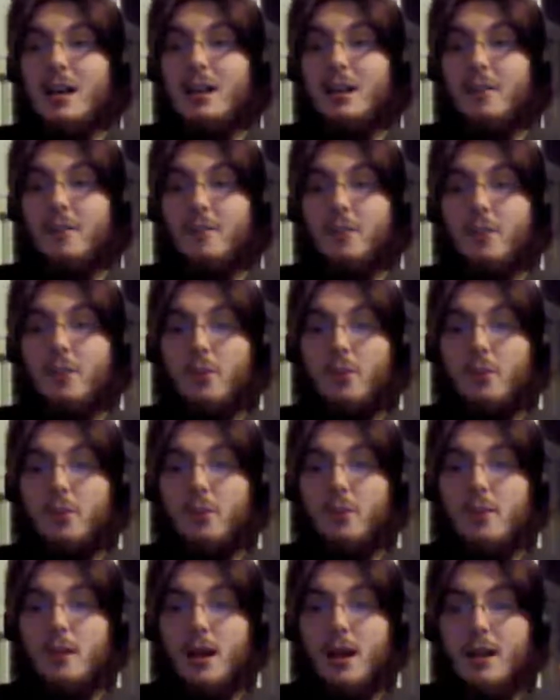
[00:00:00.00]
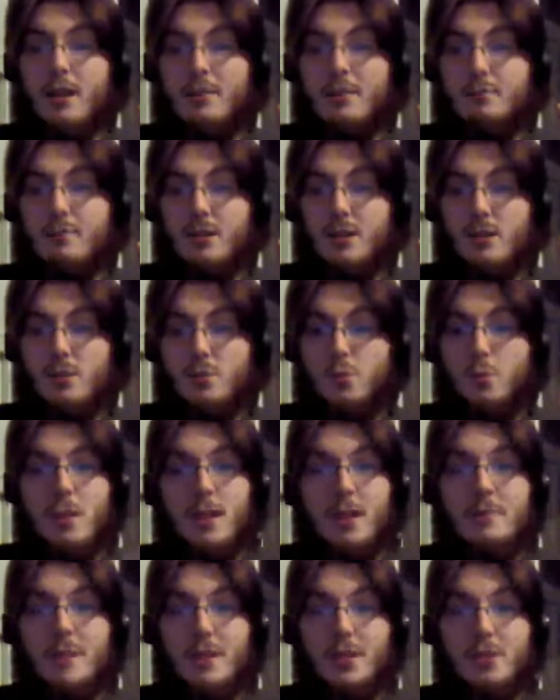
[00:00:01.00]
for these
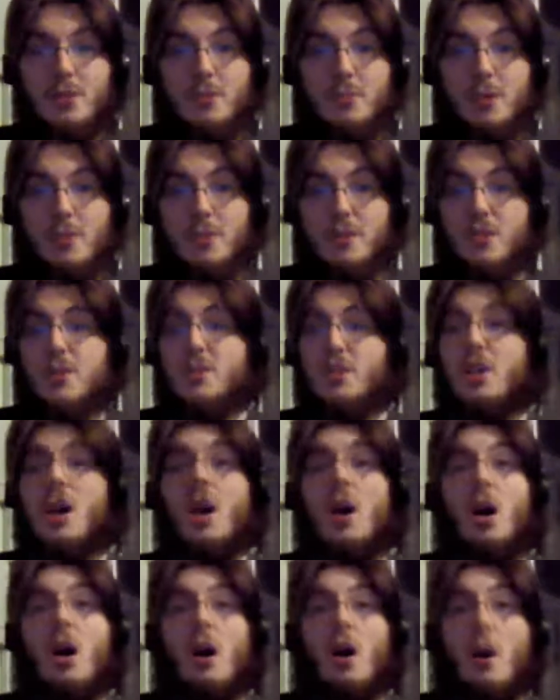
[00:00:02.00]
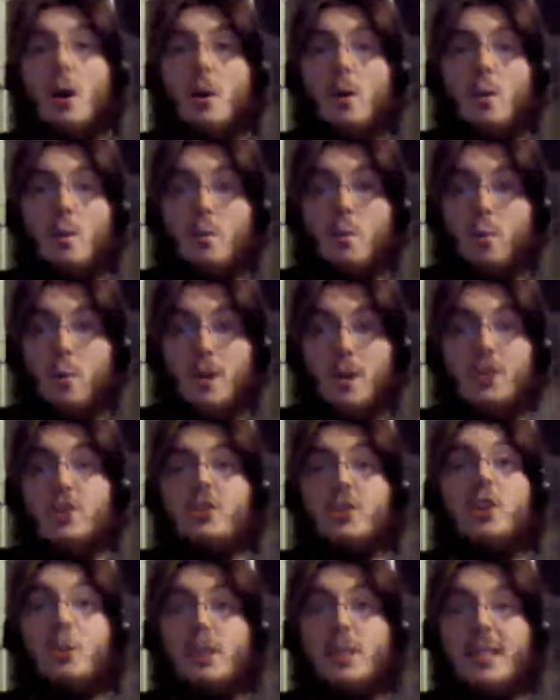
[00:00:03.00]
weird magical monsters. We
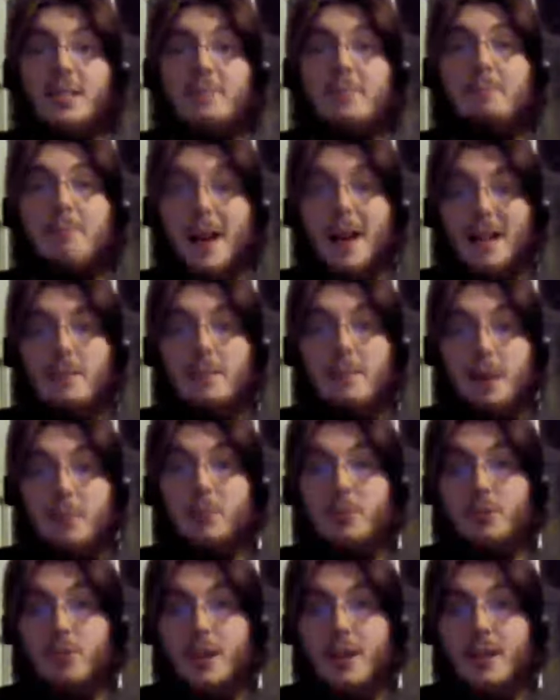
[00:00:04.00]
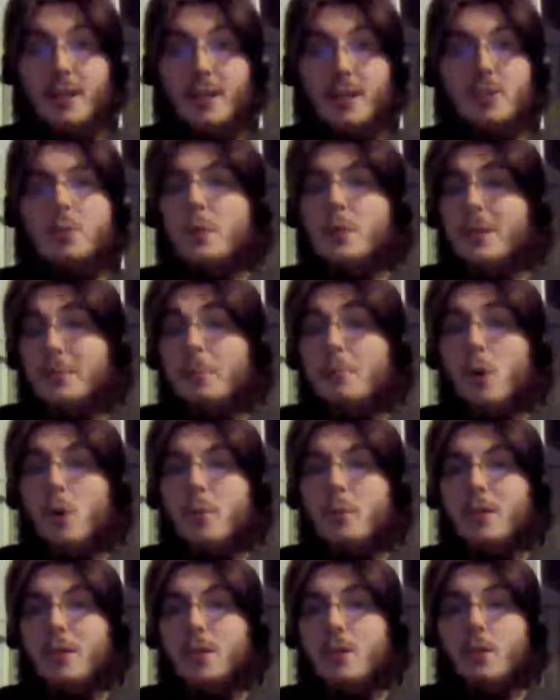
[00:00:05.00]
just know that it's bad people trading. So at the
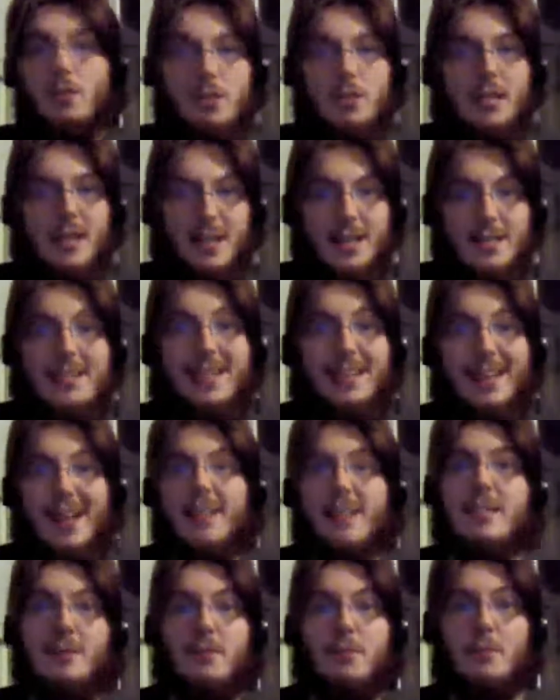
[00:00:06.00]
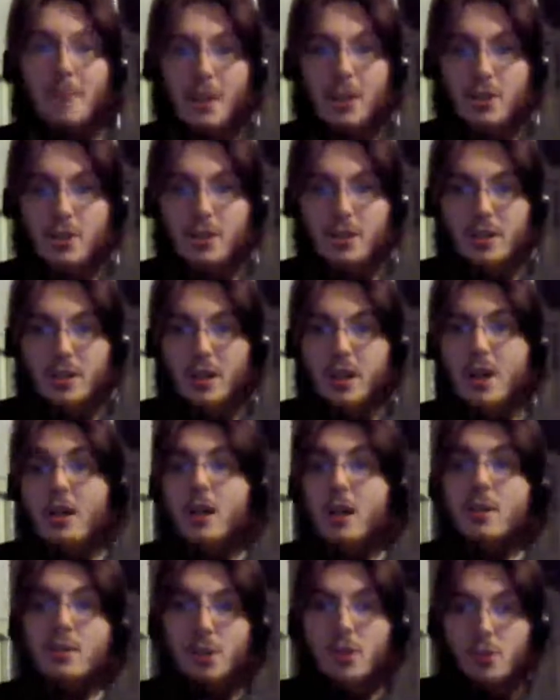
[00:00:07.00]
moment, you're just here to get information.
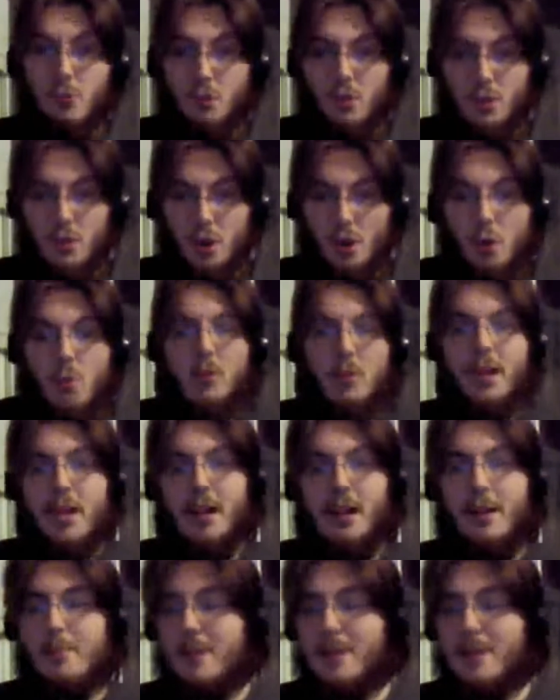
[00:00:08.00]
So go there.